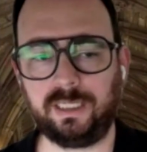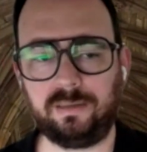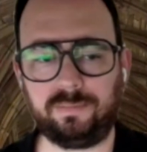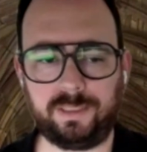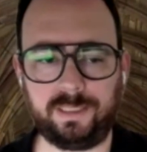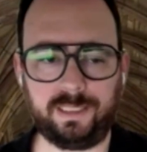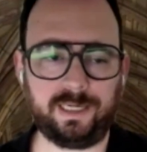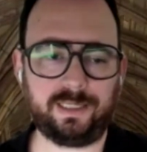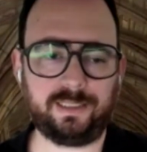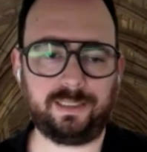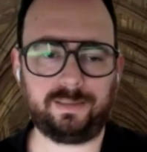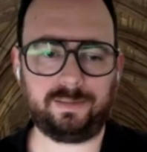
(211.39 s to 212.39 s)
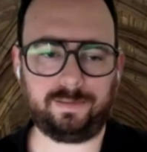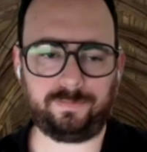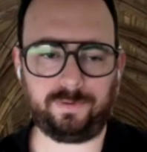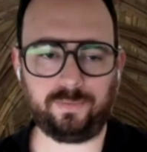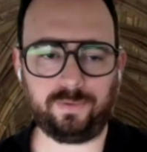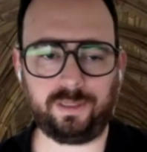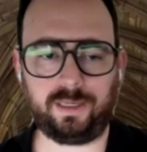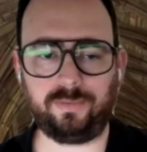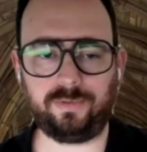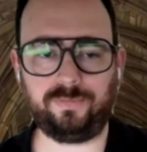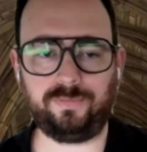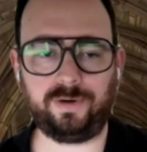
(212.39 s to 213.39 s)
But again, if you're working
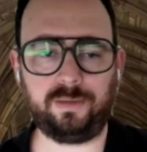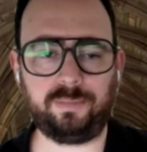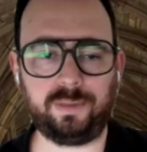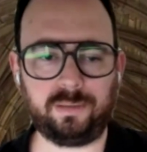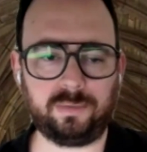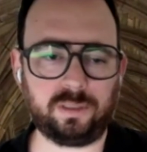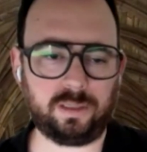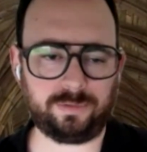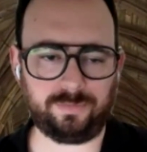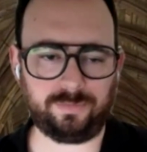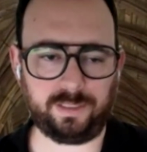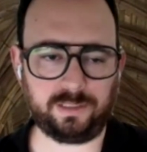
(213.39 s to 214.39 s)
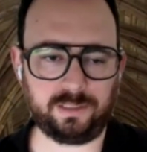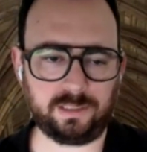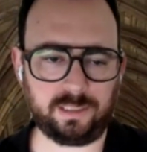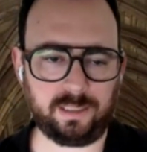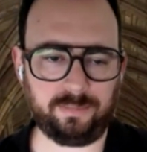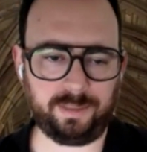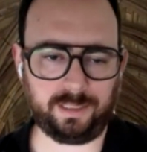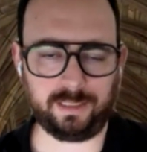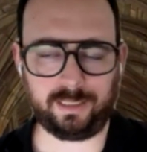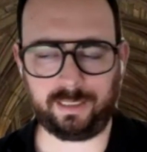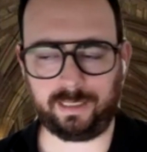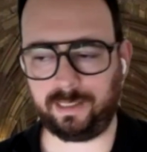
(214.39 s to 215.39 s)
with very minimal observations, and I mean
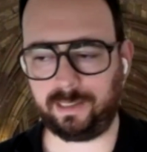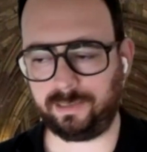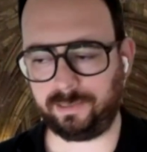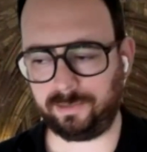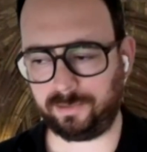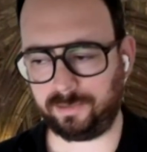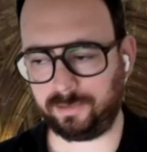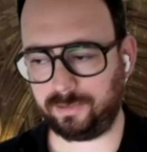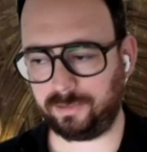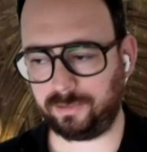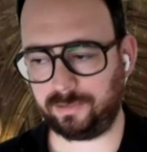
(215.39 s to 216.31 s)
like under